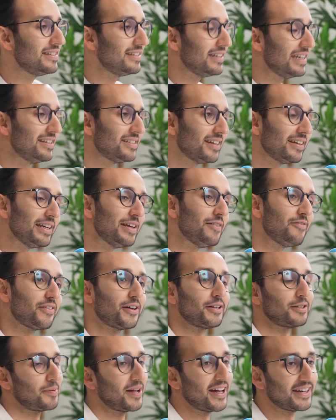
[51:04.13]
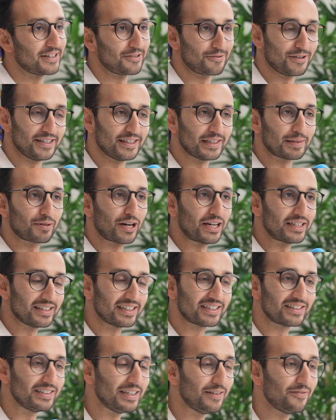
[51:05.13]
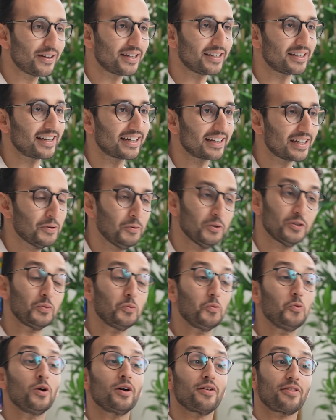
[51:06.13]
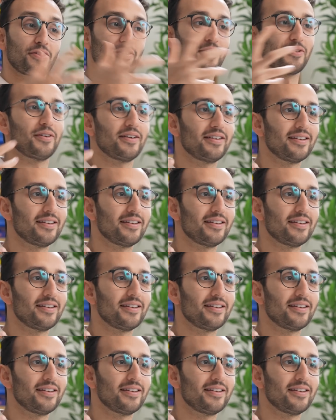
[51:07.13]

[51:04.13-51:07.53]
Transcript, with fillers: he said he felt bad increasing the prices because he felt like it wasn't worth,